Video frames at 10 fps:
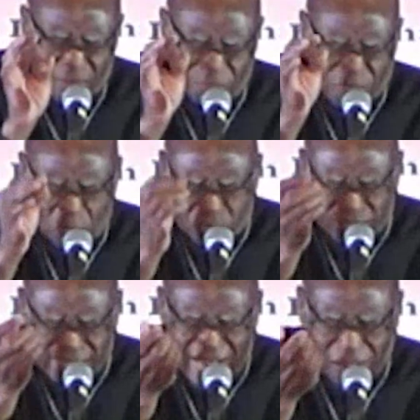
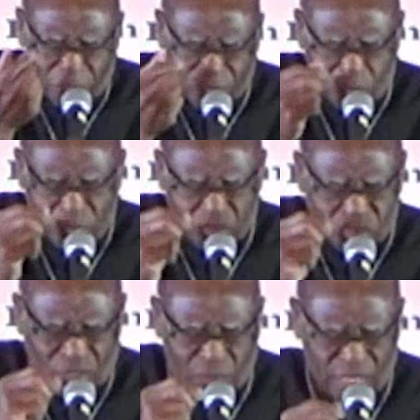filter down through the
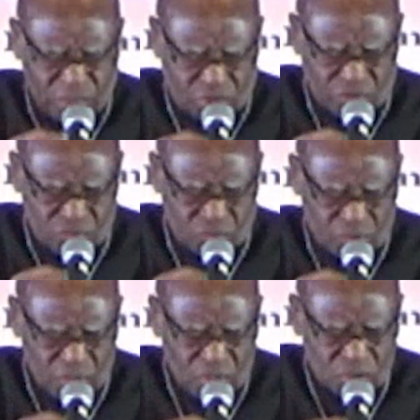generations?
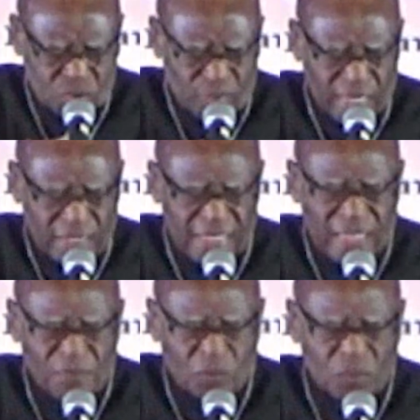so that
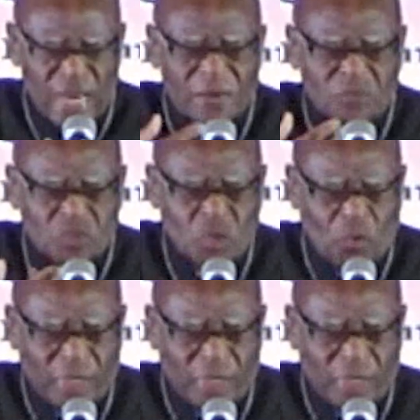even not knowing